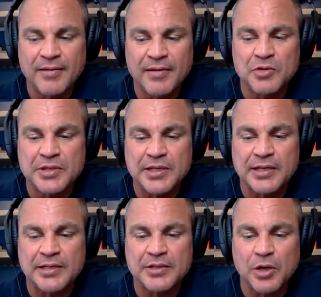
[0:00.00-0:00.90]
you see
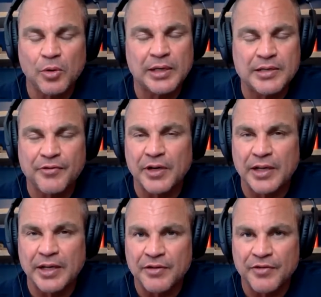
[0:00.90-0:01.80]
a totally different
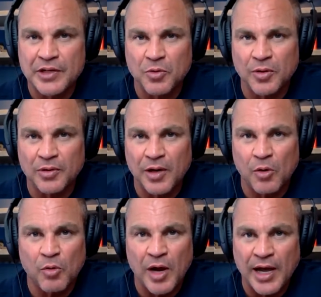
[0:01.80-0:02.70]
individual
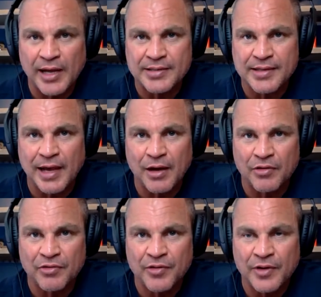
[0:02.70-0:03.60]
arise out
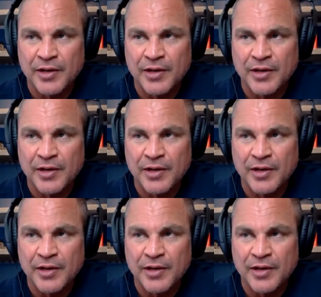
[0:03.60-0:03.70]
of